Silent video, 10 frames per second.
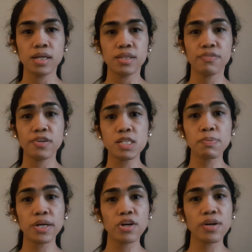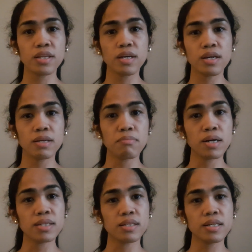the first priority in
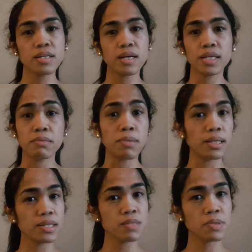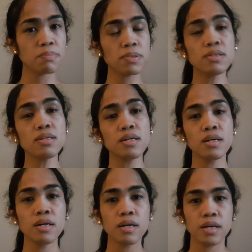Malta are the Maltese people,
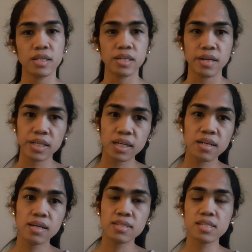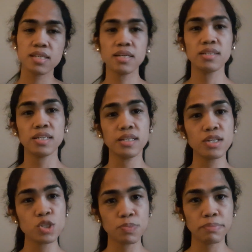in the Netherlands, the
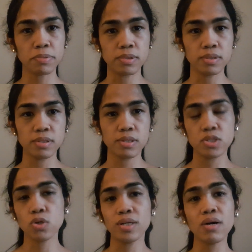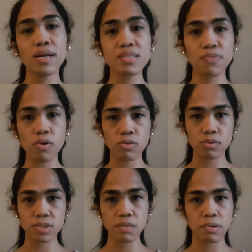Dutch people. So now let's
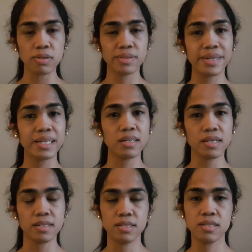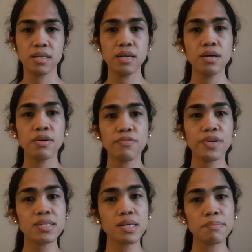focus about Netherlands. For
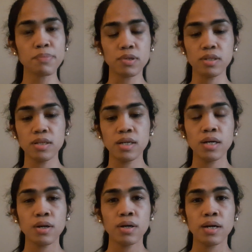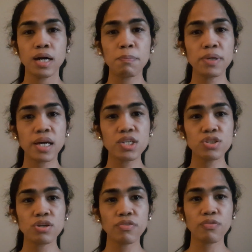example,
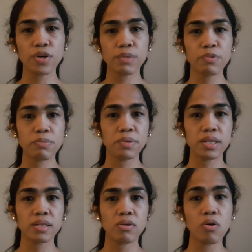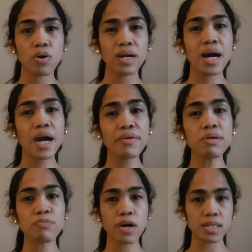application of work permit or hiring
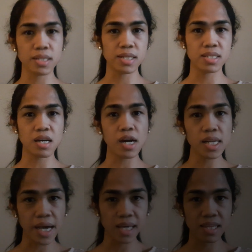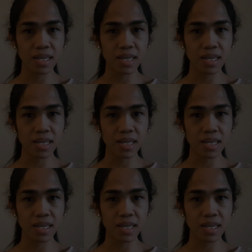process are like